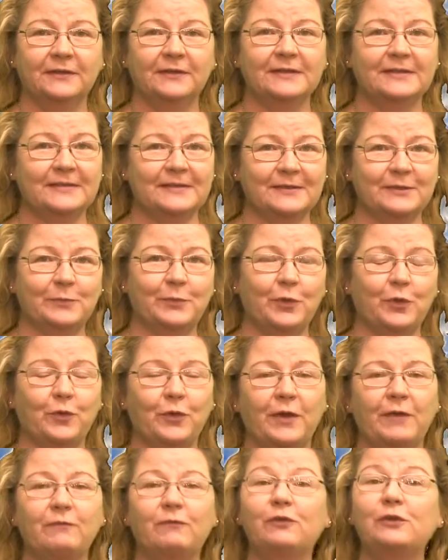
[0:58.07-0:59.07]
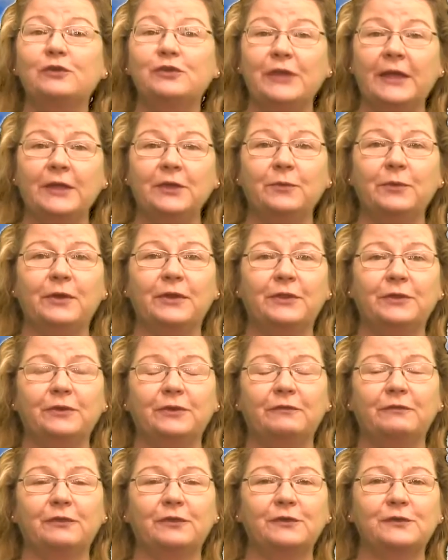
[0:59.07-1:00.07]
This is the program for January
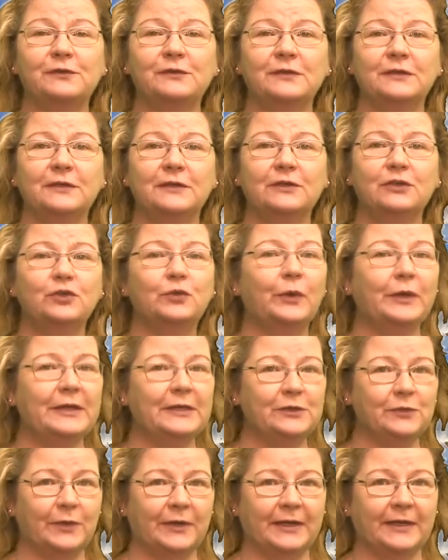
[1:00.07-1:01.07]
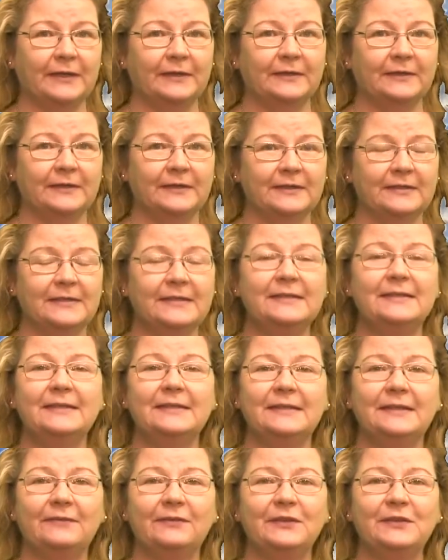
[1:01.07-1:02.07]
31st, 2020,
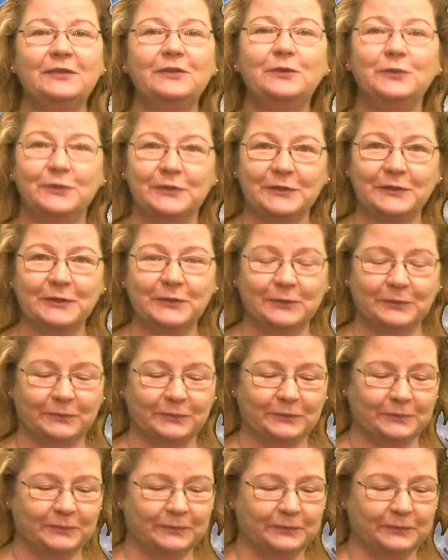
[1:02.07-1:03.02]
DCTV's News at Noon.